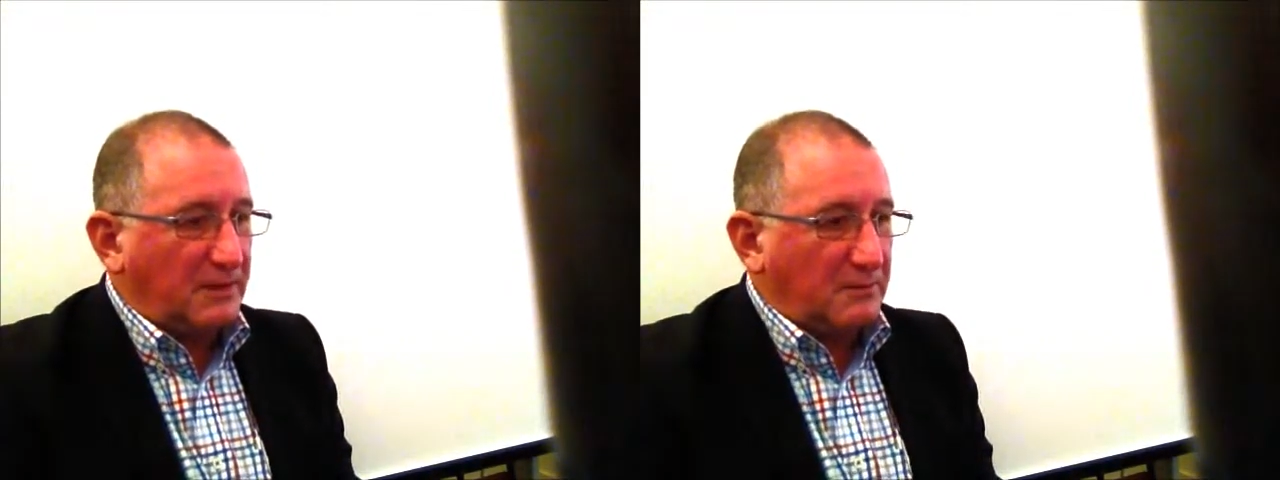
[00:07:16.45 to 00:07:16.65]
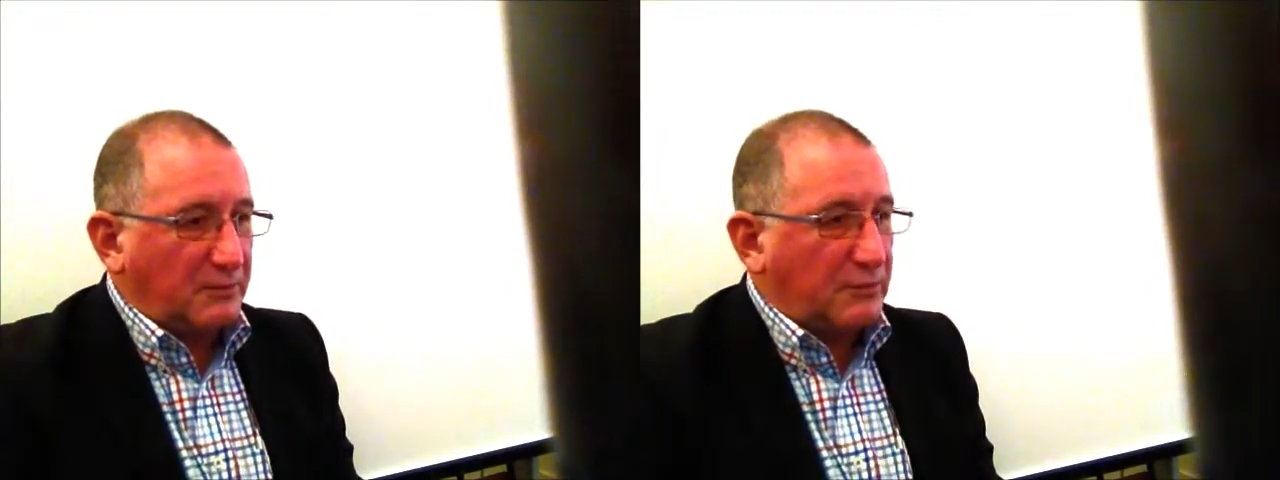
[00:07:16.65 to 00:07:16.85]

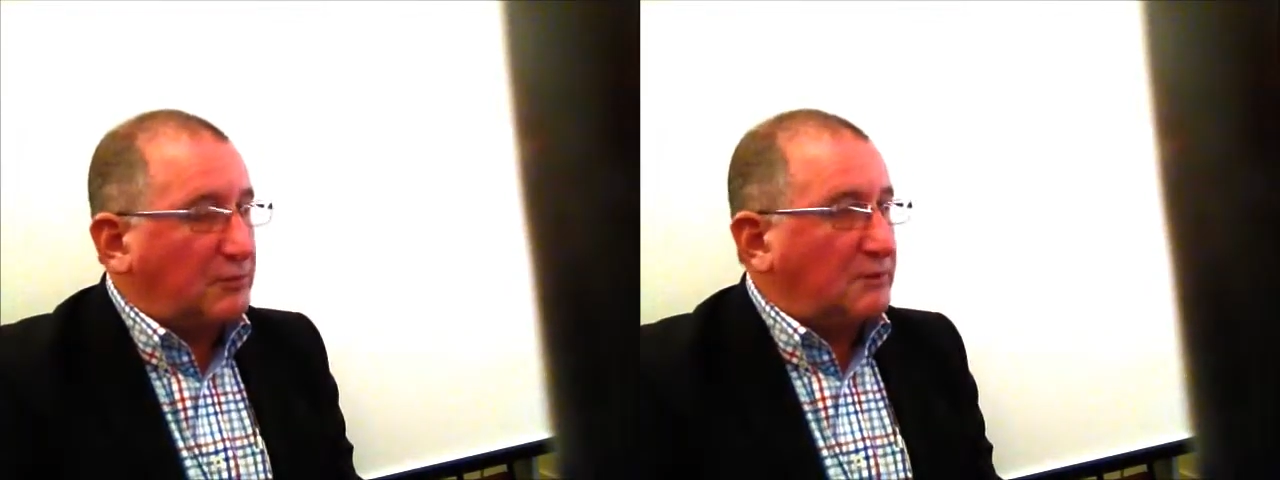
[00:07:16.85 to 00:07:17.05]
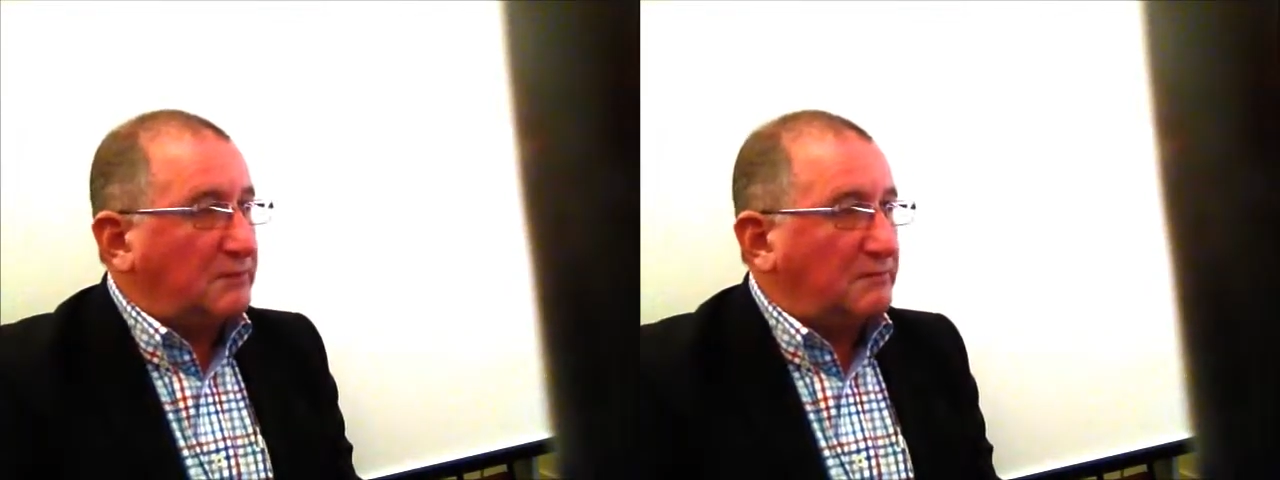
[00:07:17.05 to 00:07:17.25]
we're
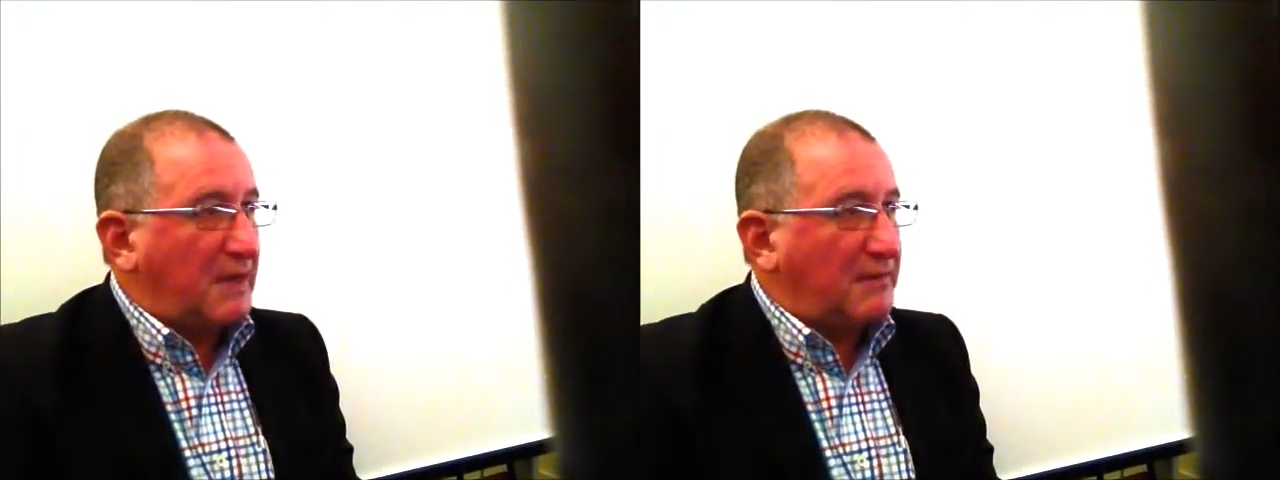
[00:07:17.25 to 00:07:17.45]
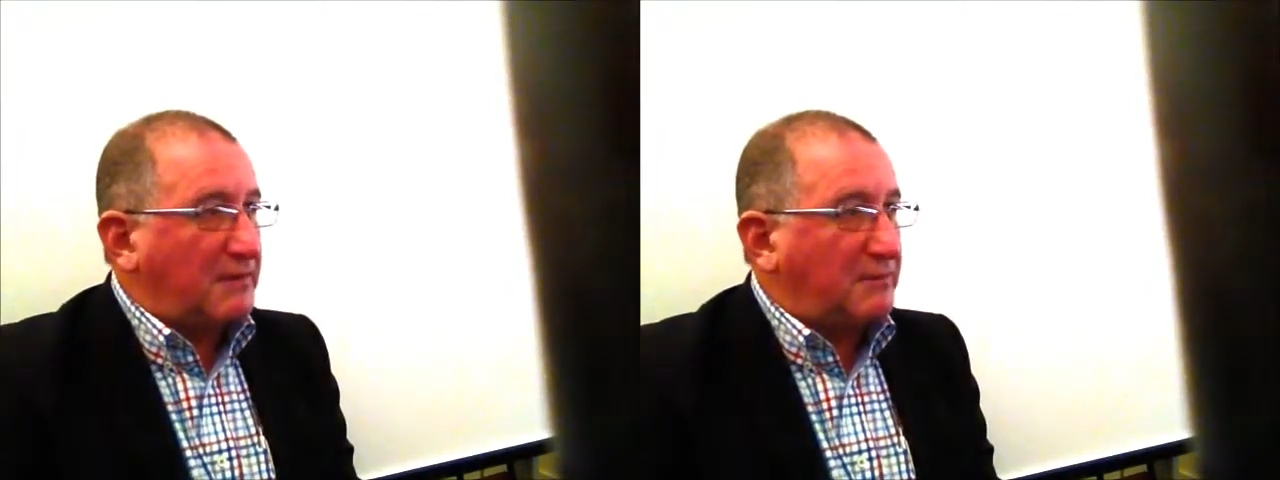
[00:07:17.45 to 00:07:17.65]
good, and
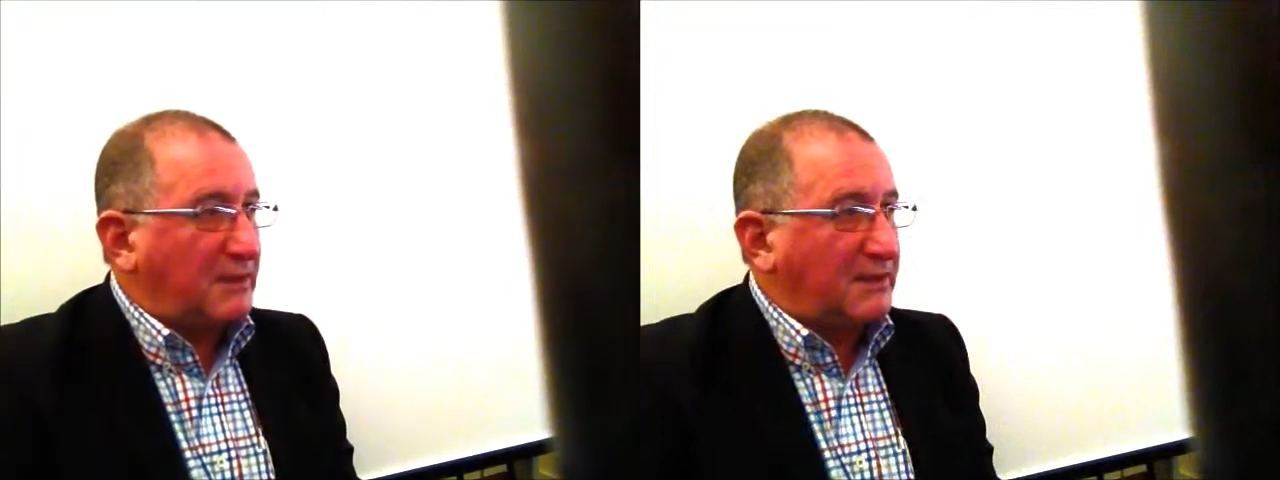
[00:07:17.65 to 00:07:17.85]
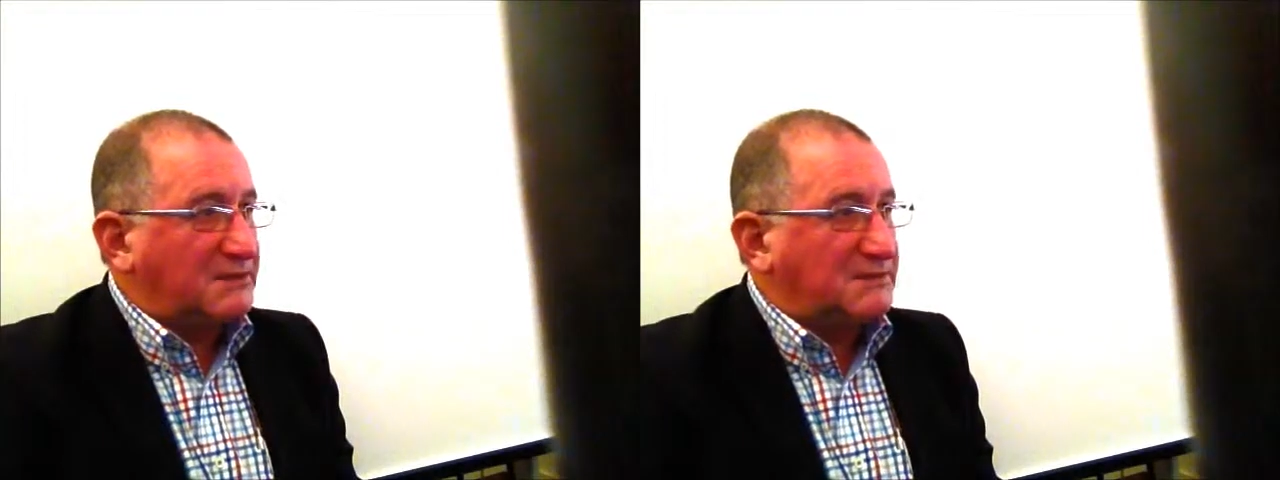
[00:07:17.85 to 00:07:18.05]
maybe we
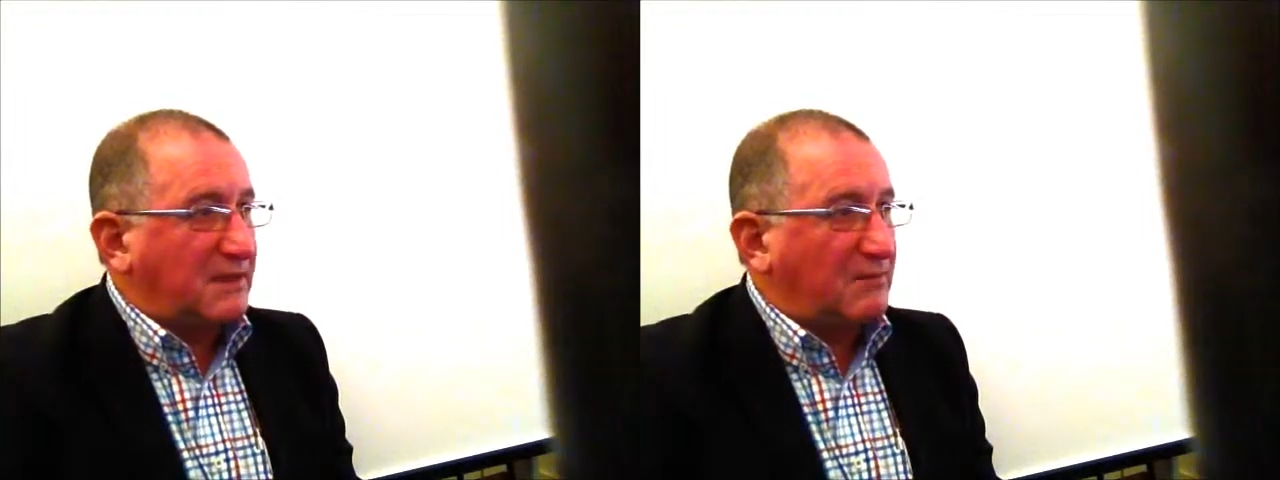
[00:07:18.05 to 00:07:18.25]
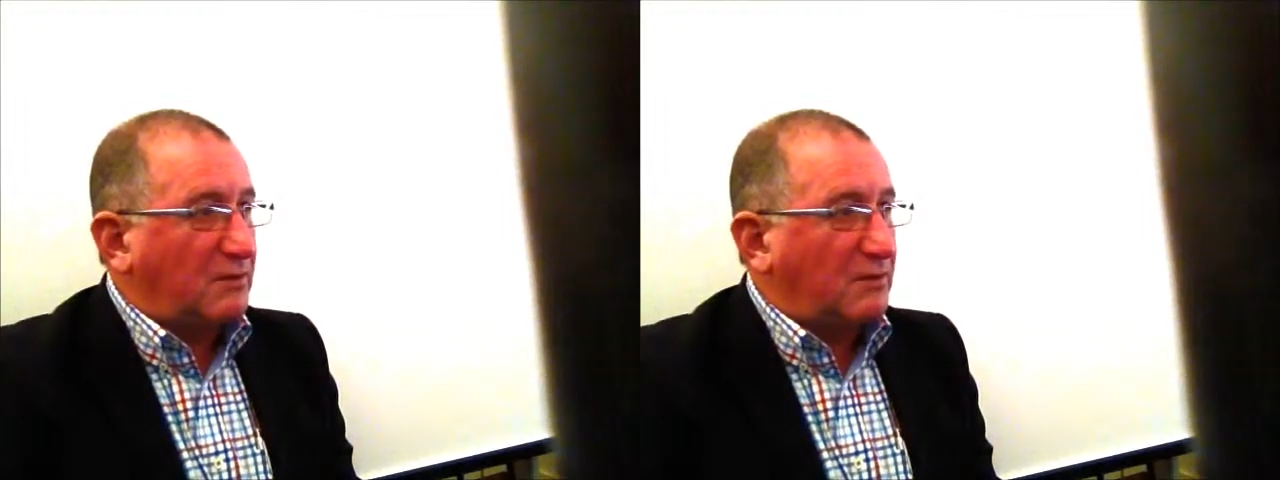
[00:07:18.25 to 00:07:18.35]
can understand